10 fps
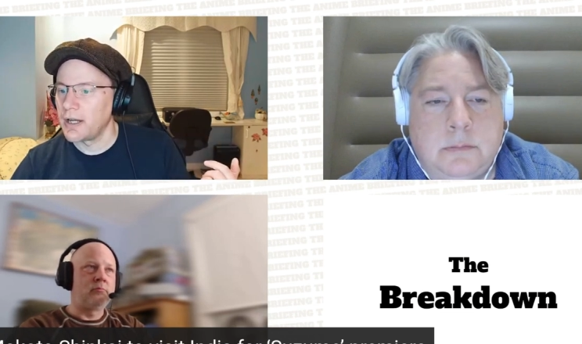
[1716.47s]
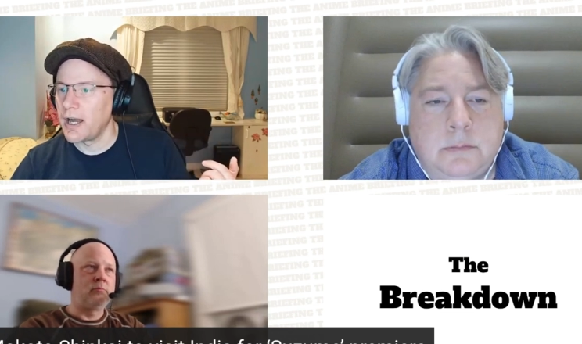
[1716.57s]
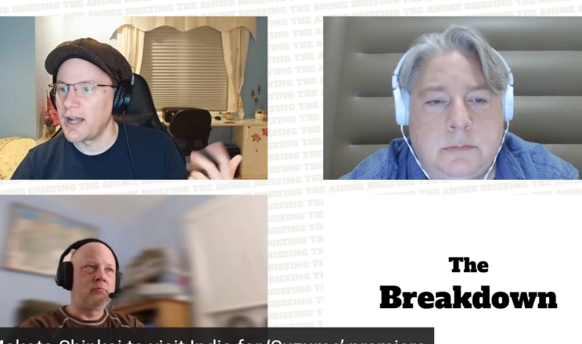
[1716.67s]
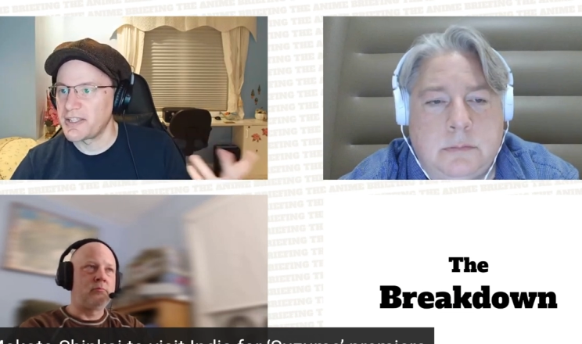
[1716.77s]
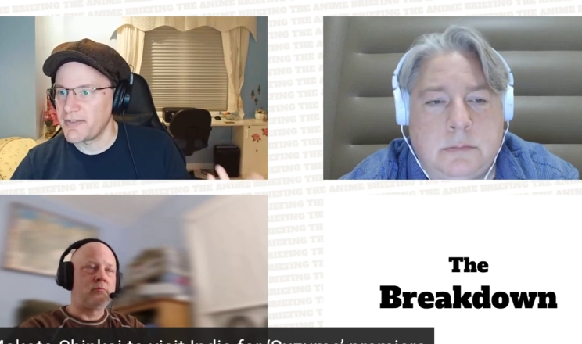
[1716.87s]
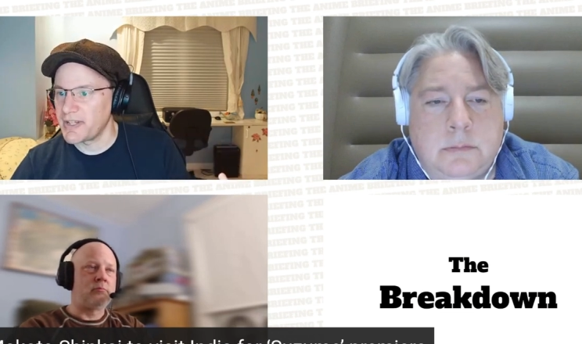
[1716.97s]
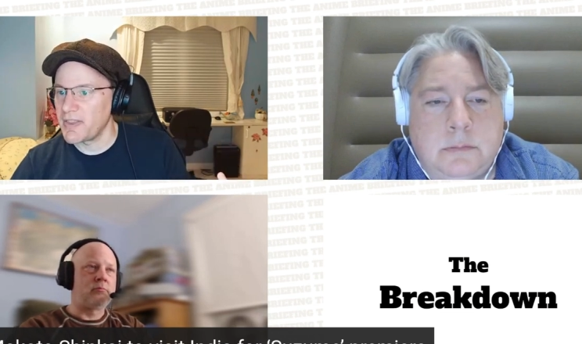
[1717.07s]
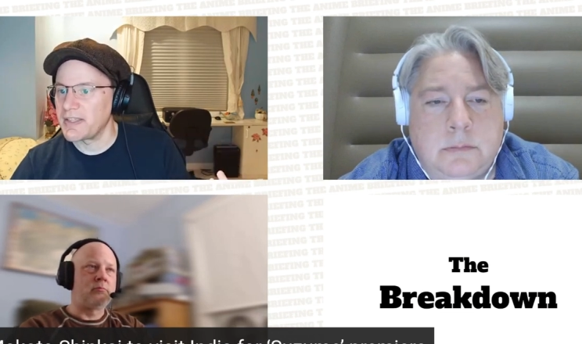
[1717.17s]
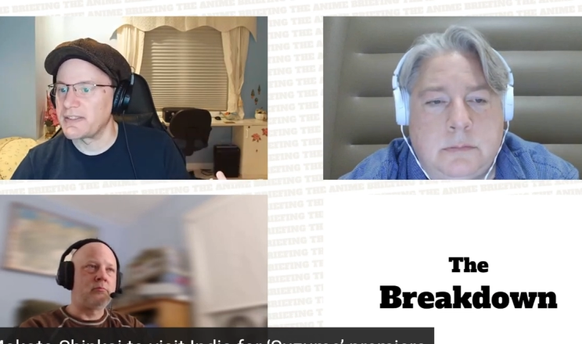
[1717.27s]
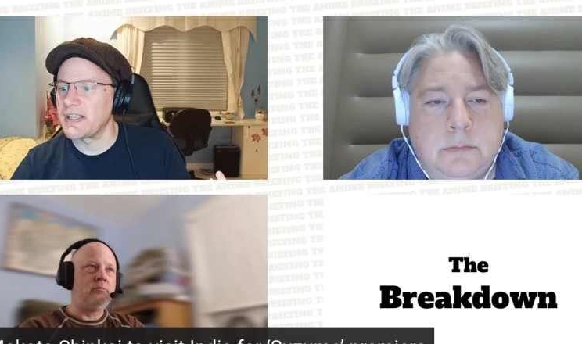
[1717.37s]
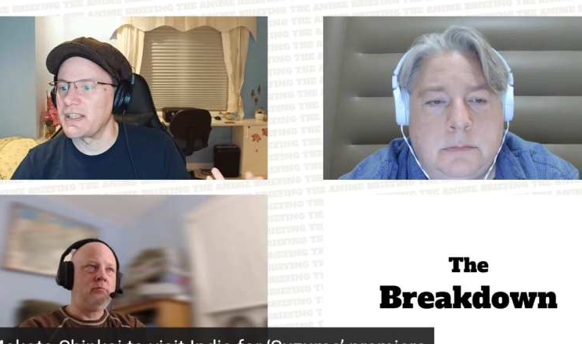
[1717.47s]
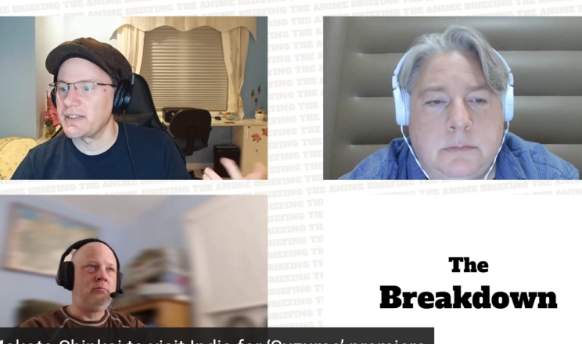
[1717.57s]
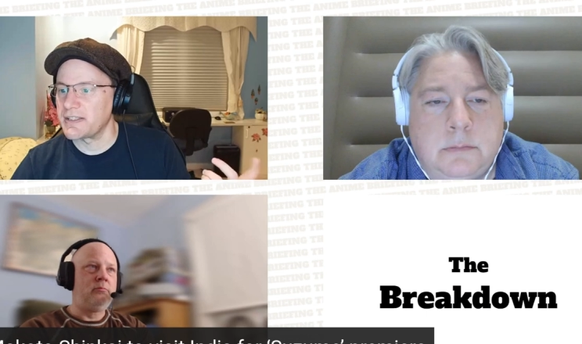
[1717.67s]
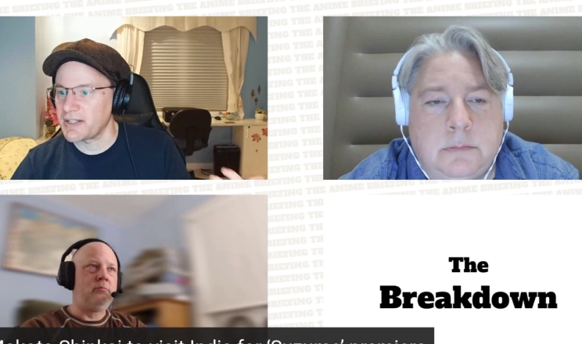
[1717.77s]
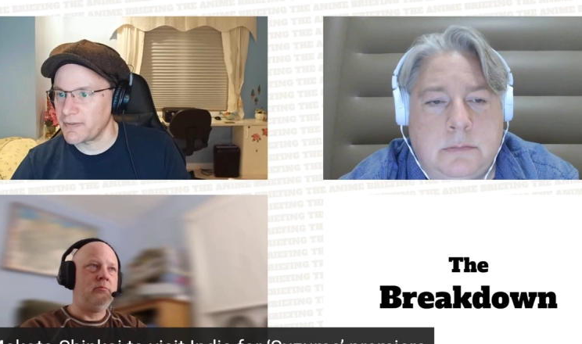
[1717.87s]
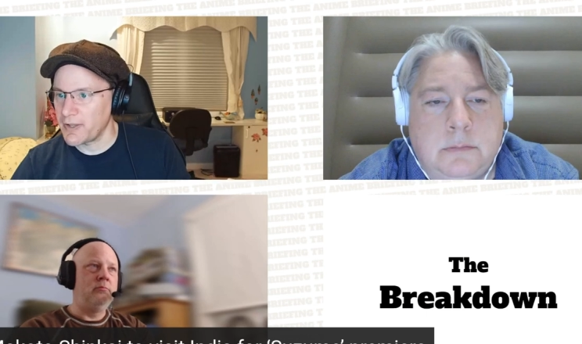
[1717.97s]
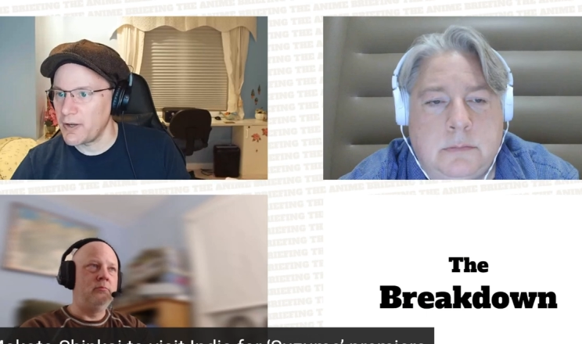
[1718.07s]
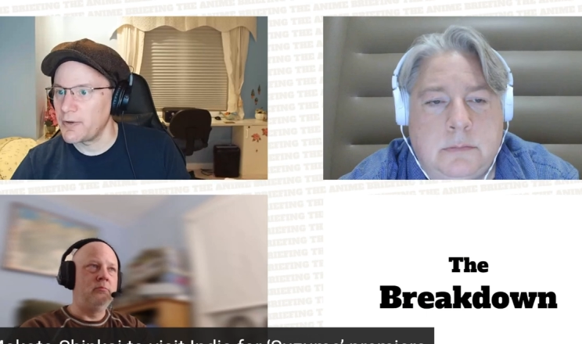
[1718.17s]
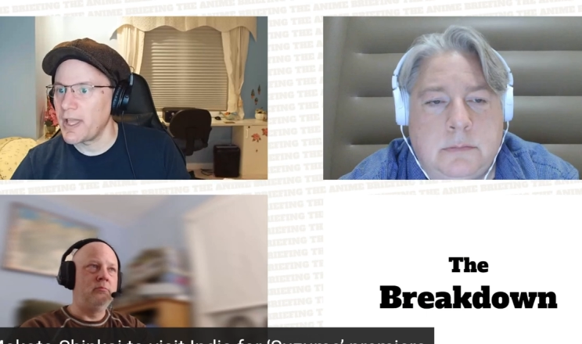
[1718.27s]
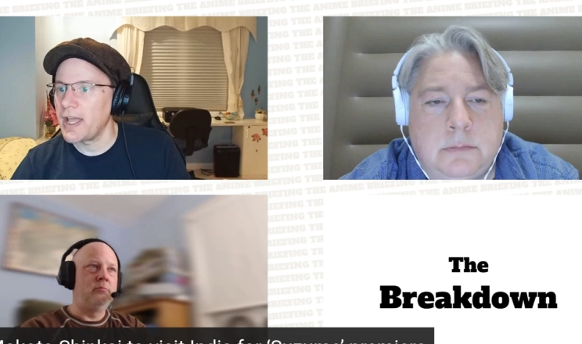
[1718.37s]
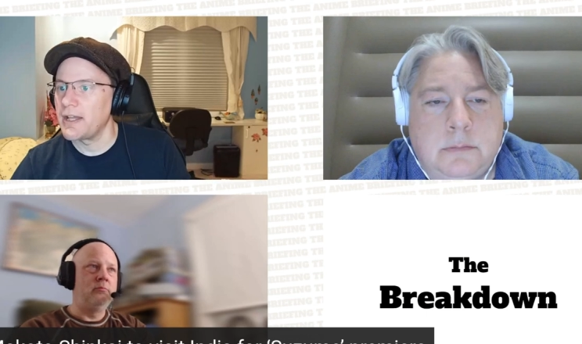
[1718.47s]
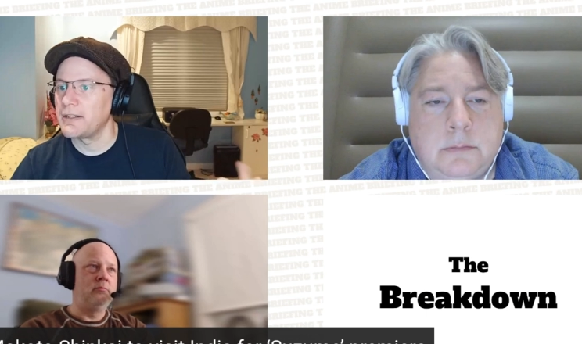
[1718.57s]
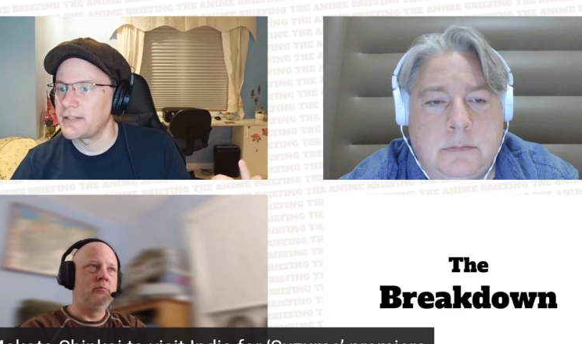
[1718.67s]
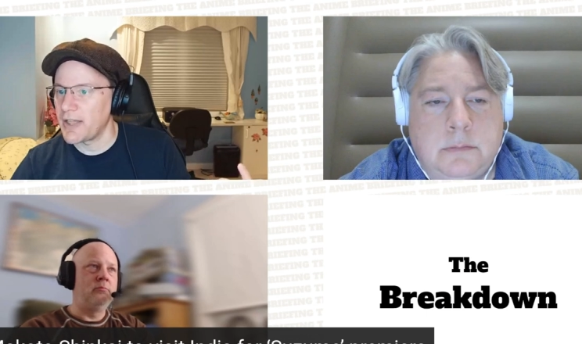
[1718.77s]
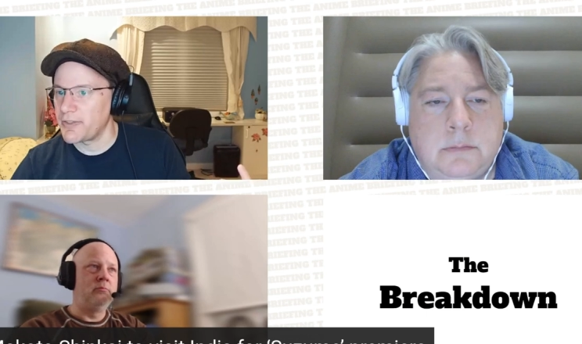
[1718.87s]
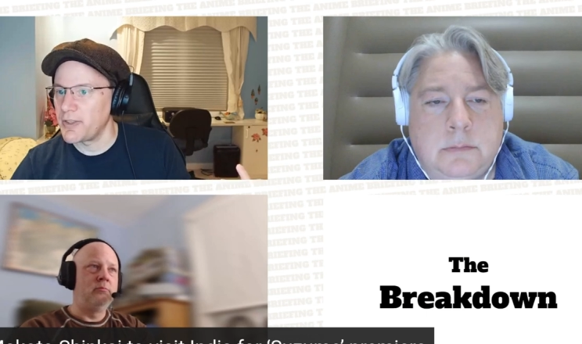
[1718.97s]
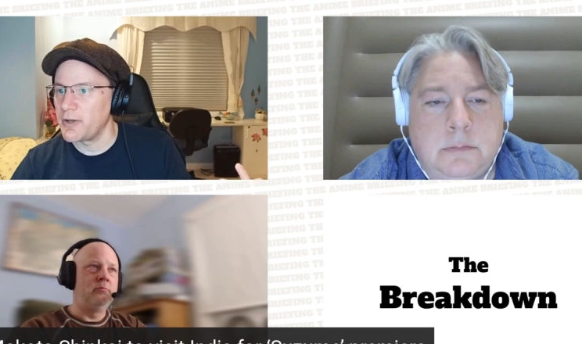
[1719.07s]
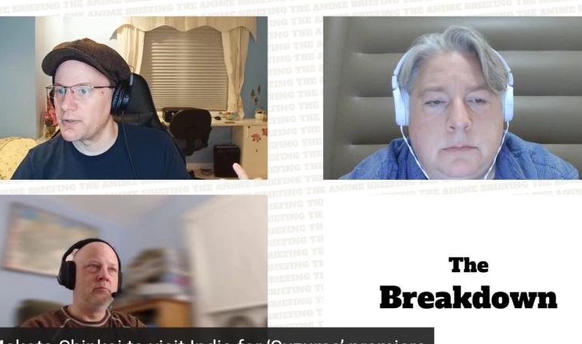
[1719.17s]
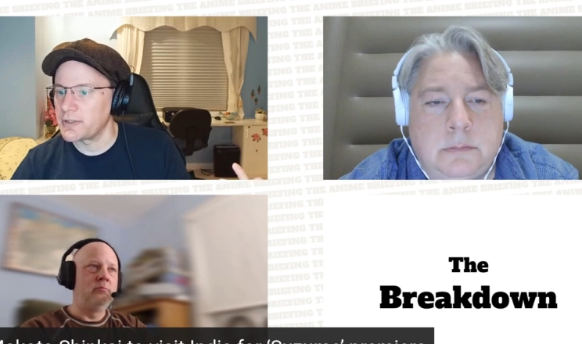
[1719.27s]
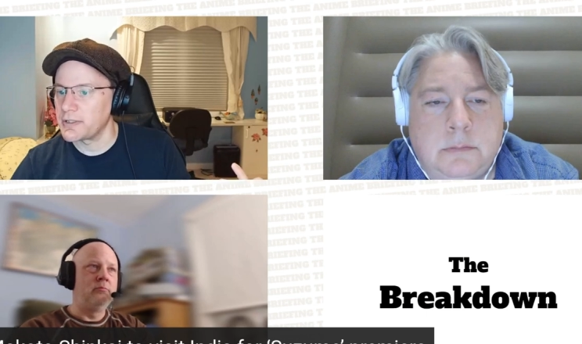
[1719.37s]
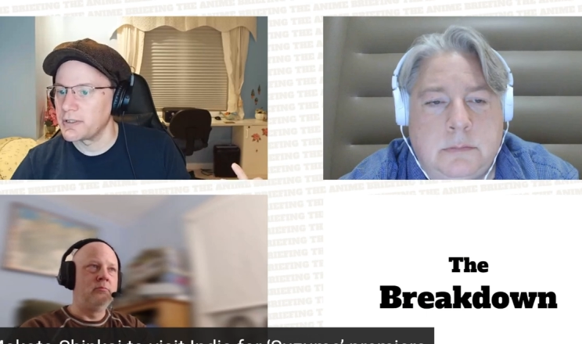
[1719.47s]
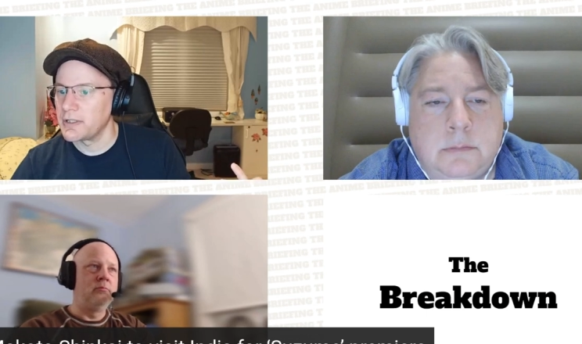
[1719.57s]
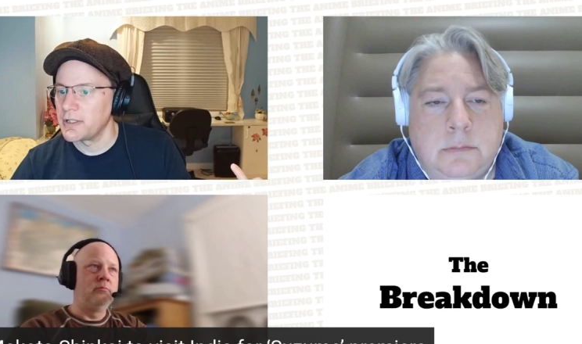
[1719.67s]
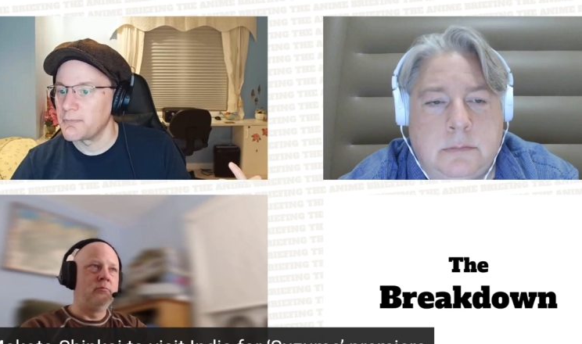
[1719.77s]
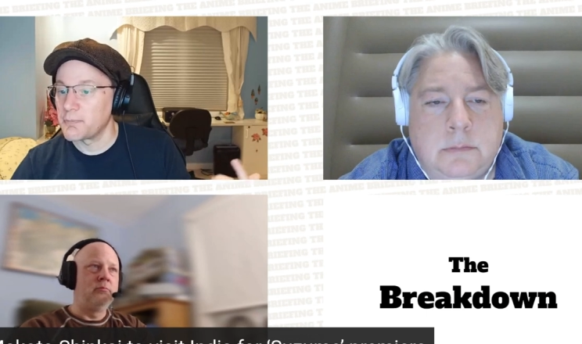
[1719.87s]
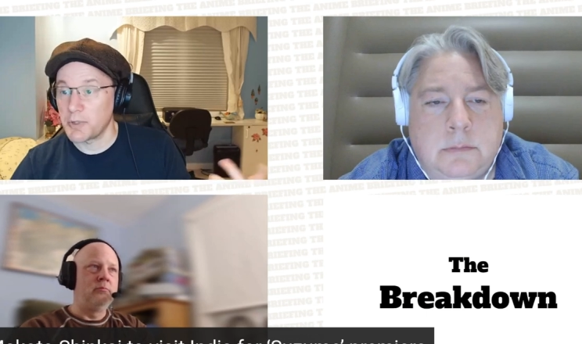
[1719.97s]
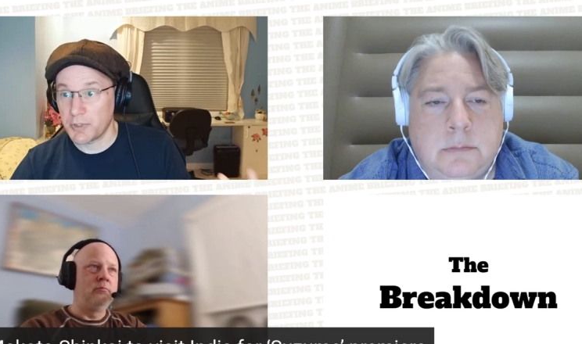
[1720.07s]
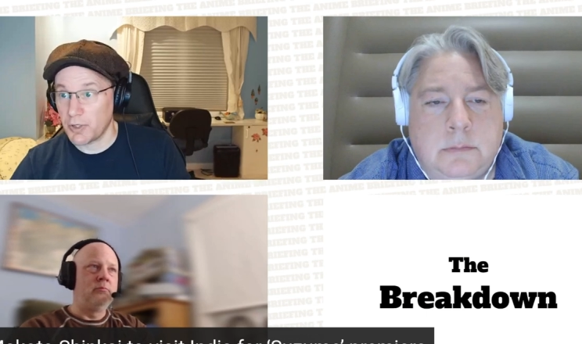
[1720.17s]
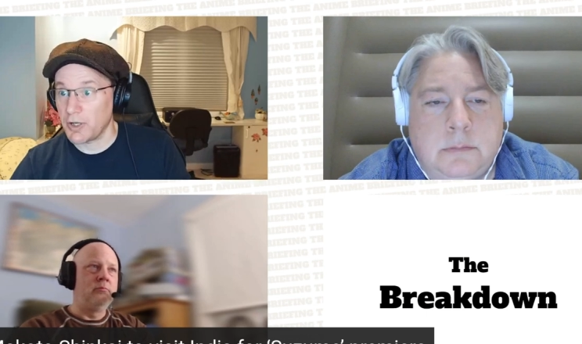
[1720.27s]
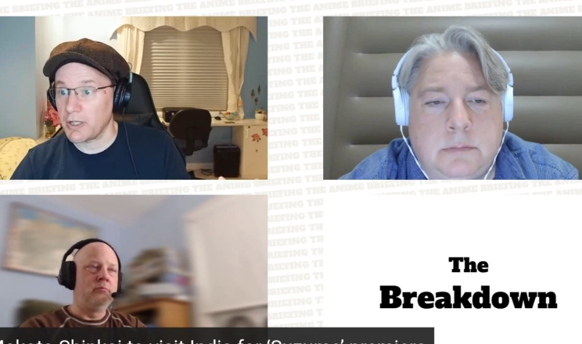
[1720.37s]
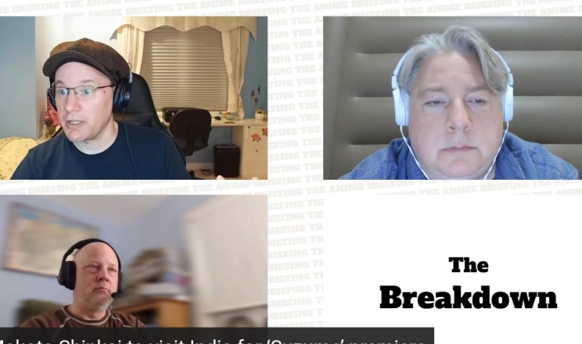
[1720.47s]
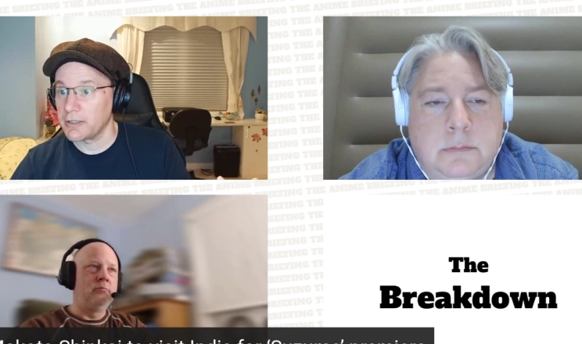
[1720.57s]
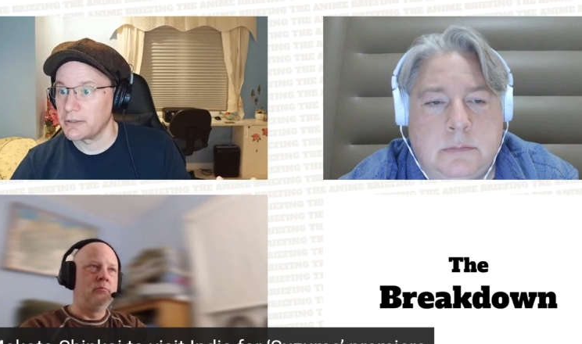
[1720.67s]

Speaker 1: uh, Seven Deadly Sins, Detective Conan, Death Note, Berserk.